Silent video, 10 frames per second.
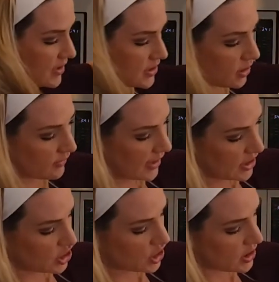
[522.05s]
still
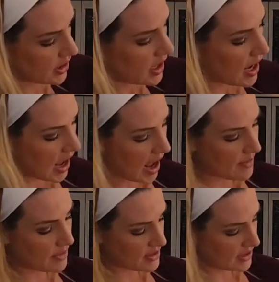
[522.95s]
reach. I'm
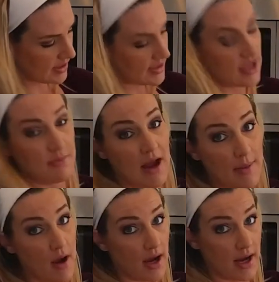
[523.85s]
using these as my
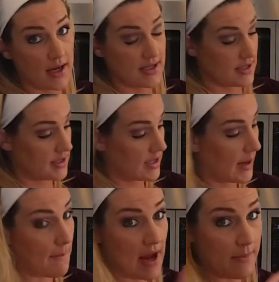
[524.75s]
pockets. This is like
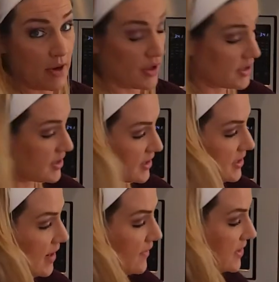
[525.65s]
my purse
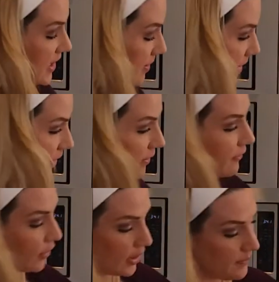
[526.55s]
stuff is gonna be in the
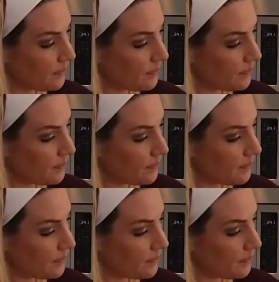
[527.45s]
front.